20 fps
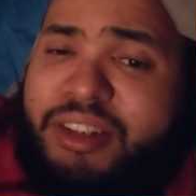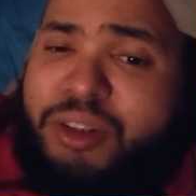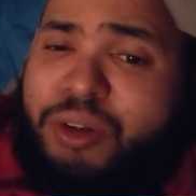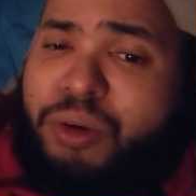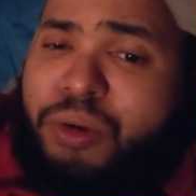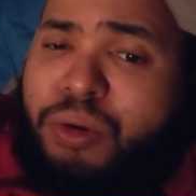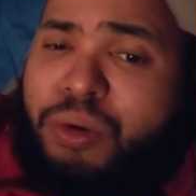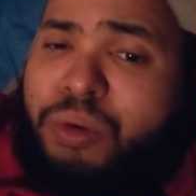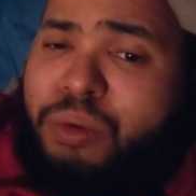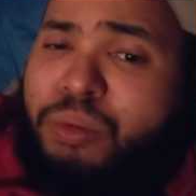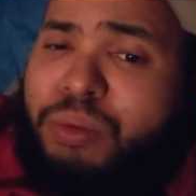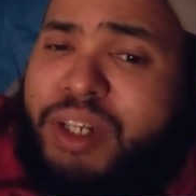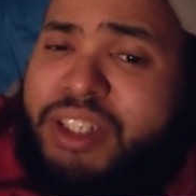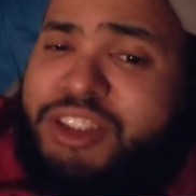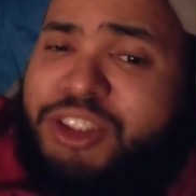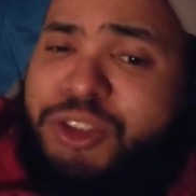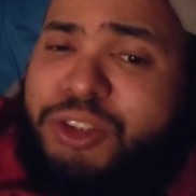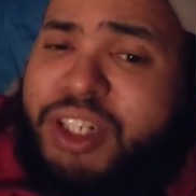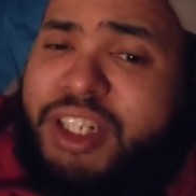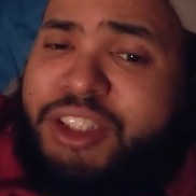The whole
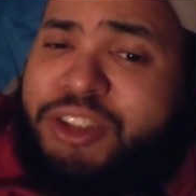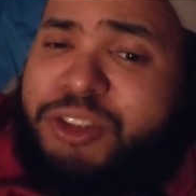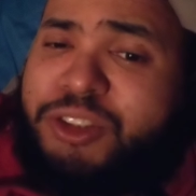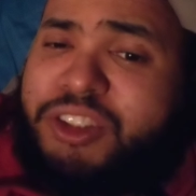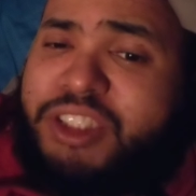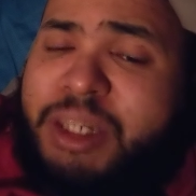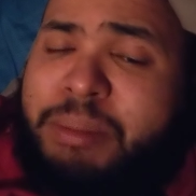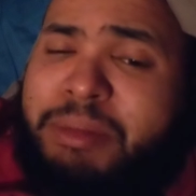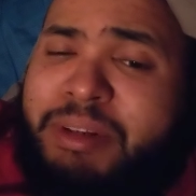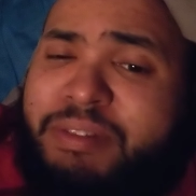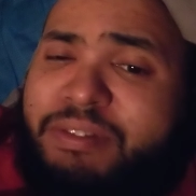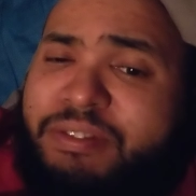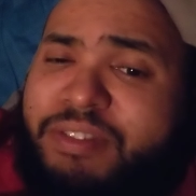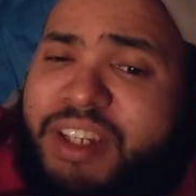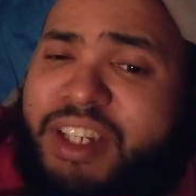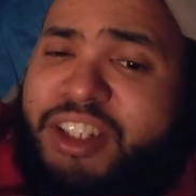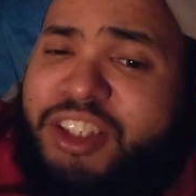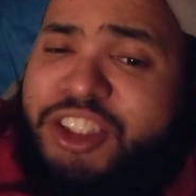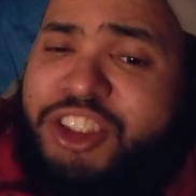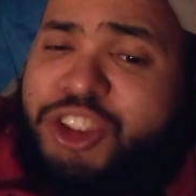Western entertainment
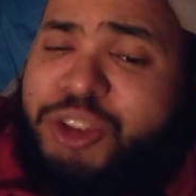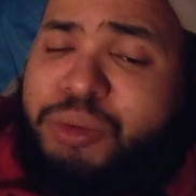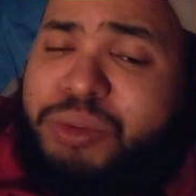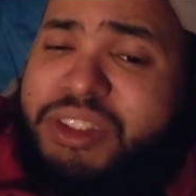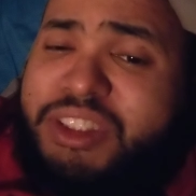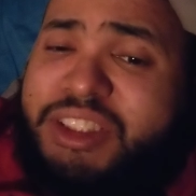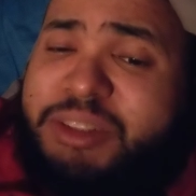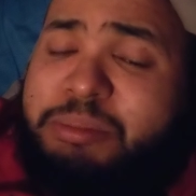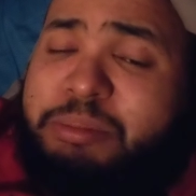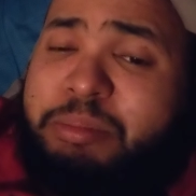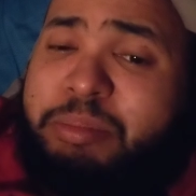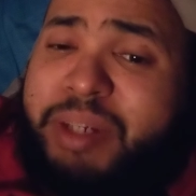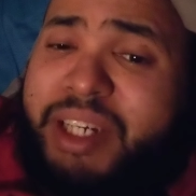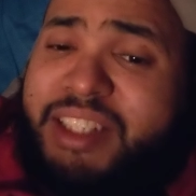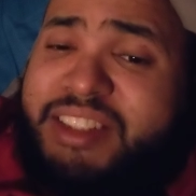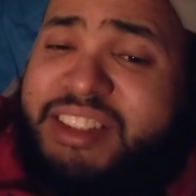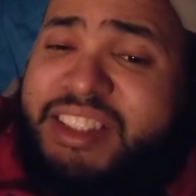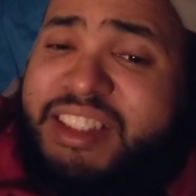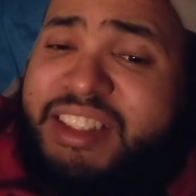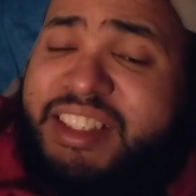industry is
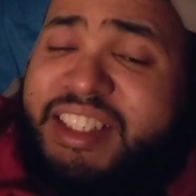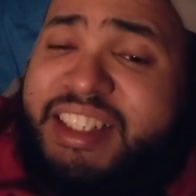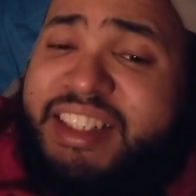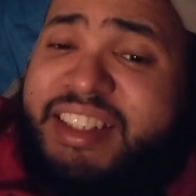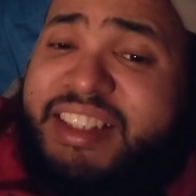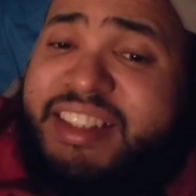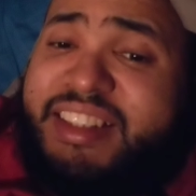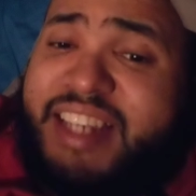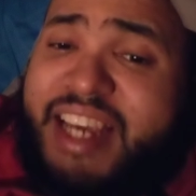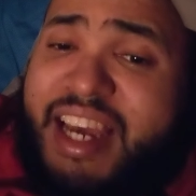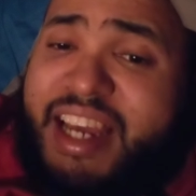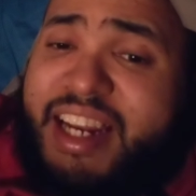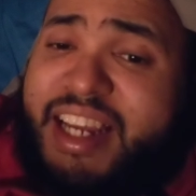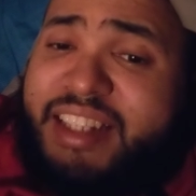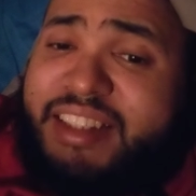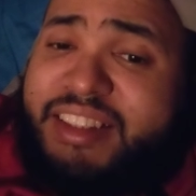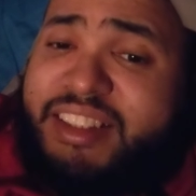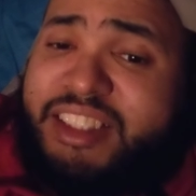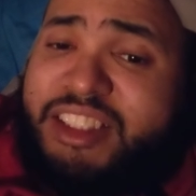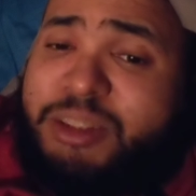basically dead
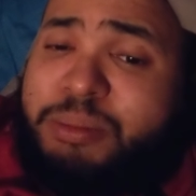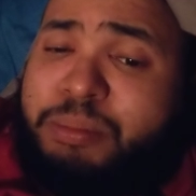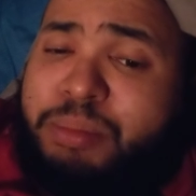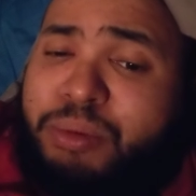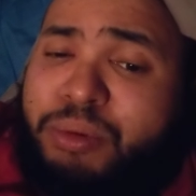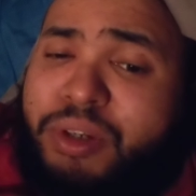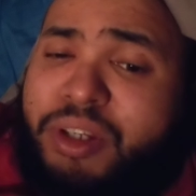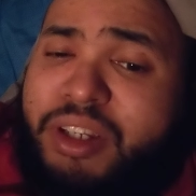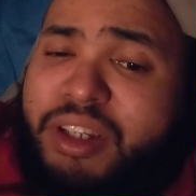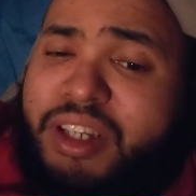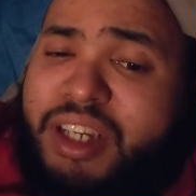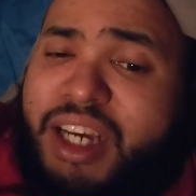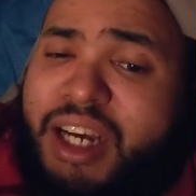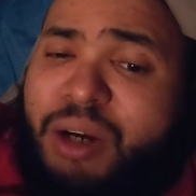at this point.